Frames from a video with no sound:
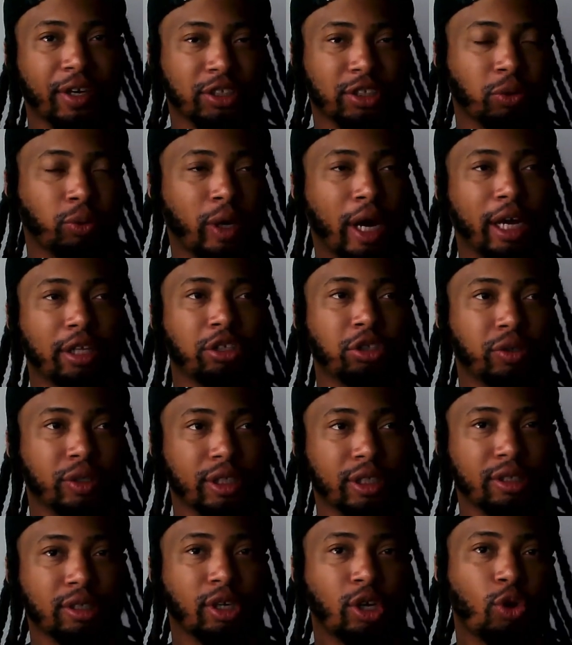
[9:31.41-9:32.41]
So what I do
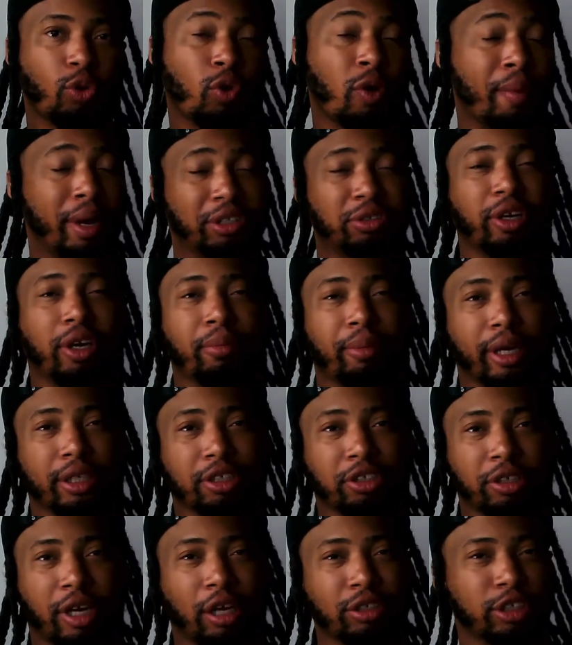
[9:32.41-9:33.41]
is with my trade
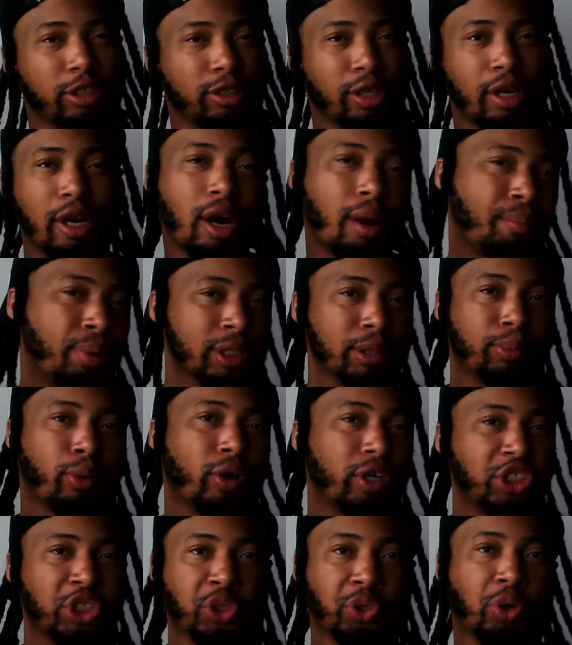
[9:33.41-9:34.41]
manager, I'll just put a
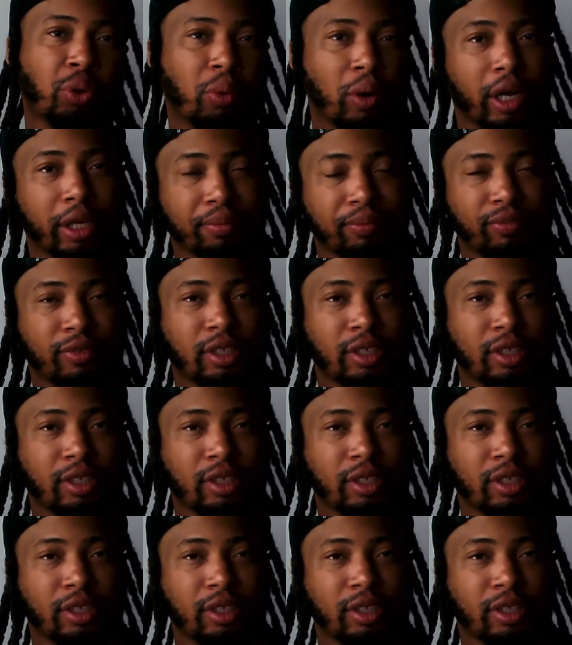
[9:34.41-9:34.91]
0.01.